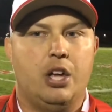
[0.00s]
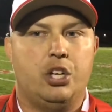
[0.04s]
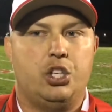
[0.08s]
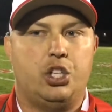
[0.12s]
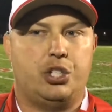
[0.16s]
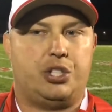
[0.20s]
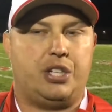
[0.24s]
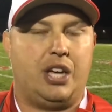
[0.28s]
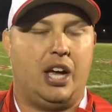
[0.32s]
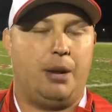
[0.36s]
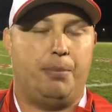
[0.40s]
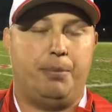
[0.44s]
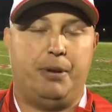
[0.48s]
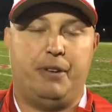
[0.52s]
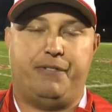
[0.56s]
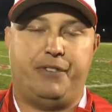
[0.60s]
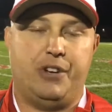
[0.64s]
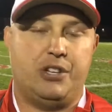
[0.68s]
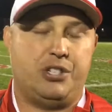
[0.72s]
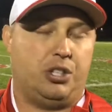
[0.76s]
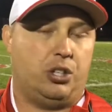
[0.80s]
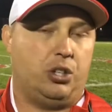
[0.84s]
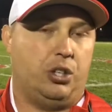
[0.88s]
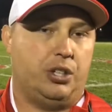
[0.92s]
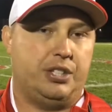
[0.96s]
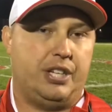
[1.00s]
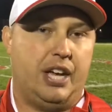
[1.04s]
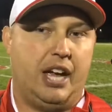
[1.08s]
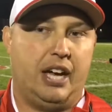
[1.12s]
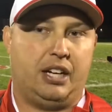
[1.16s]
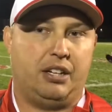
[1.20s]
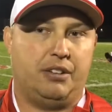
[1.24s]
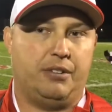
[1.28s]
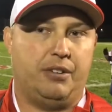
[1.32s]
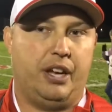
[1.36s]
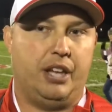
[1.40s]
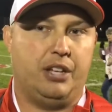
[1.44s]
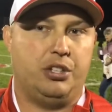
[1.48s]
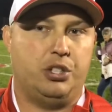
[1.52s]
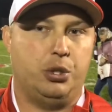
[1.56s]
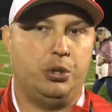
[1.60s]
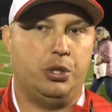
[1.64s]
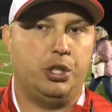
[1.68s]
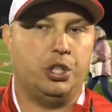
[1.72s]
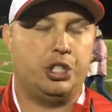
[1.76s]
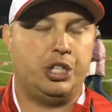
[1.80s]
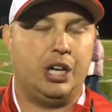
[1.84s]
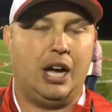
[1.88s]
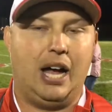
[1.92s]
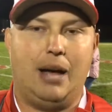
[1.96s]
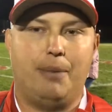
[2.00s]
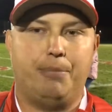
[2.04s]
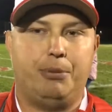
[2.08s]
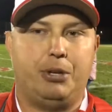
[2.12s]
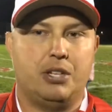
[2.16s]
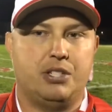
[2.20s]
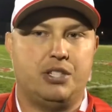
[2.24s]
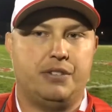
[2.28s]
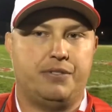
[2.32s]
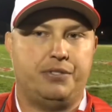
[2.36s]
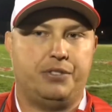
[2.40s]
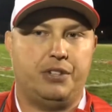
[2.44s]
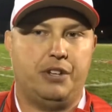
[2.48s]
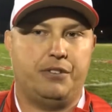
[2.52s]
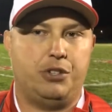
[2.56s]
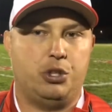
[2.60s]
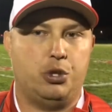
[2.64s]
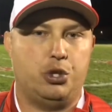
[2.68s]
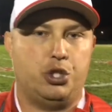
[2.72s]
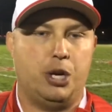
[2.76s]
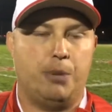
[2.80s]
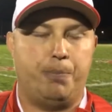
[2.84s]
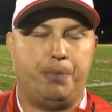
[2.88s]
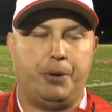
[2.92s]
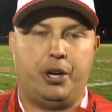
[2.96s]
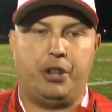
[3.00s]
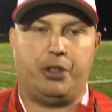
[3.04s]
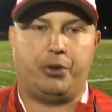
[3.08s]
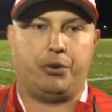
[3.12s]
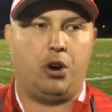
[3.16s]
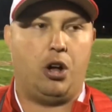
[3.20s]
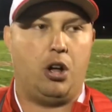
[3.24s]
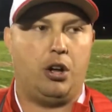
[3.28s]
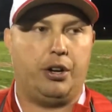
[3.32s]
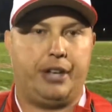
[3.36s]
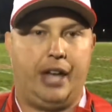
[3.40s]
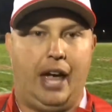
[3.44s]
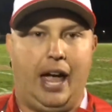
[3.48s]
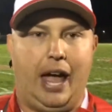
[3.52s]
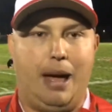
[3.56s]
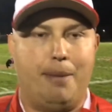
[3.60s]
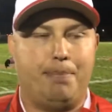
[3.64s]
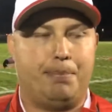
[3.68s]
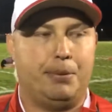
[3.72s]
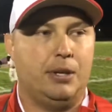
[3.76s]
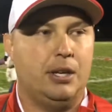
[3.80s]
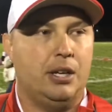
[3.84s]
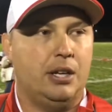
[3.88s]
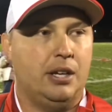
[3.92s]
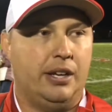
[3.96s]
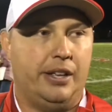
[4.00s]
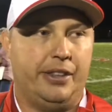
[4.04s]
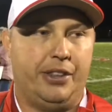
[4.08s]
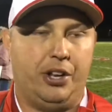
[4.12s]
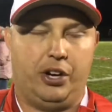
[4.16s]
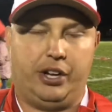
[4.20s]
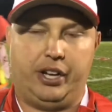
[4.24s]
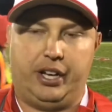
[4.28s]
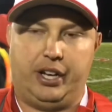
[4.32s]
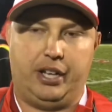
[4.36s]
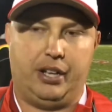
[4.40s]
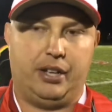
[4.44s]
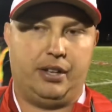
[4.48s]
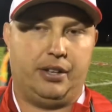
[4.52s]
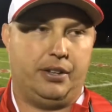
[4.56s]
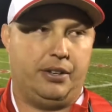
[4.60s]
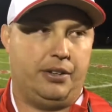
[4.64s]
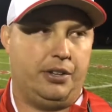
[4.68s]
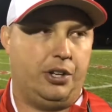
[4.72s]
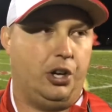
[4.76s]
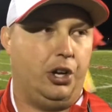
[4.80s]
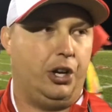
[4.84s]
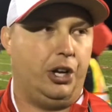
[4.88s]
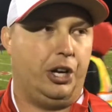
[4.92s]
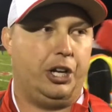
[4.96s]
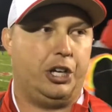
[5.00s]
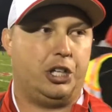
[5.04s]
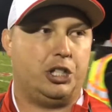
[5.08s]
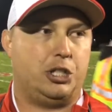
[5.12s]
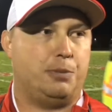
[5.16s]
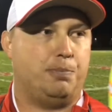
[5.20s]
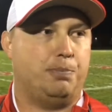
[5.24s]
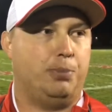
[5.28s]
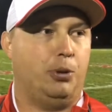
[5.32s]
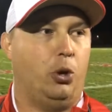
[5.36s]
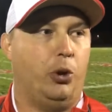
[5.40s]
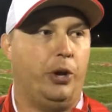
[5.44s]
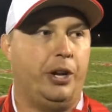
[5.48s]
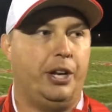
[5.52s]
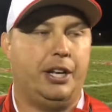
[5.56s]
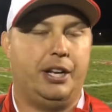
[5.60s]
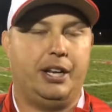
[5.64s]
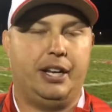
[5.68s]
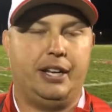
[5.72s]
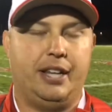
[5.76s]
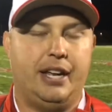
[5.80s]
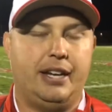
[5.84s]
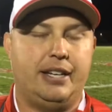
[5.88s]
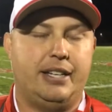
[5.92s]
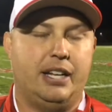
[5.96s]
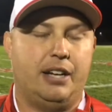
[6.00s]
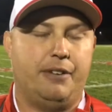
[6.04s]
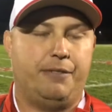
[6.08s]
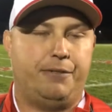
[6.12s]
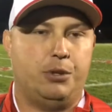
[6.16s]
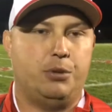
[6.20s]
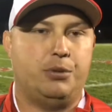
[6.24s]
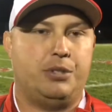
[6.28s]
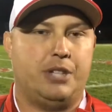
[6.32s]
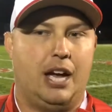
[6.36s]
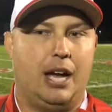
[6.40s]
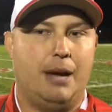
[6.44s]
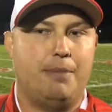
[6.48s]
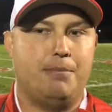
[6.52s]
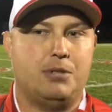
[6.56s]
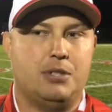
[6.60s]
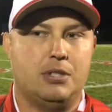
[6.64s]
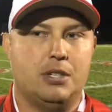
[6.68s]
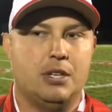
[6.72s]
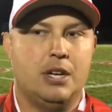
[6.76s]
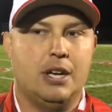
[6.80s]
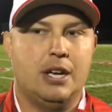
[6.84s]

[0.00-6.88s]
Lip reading: Just got to be physical as heck and do your job, because if you jump into the wrong gap, they're gonna exploit it, and they did a few times.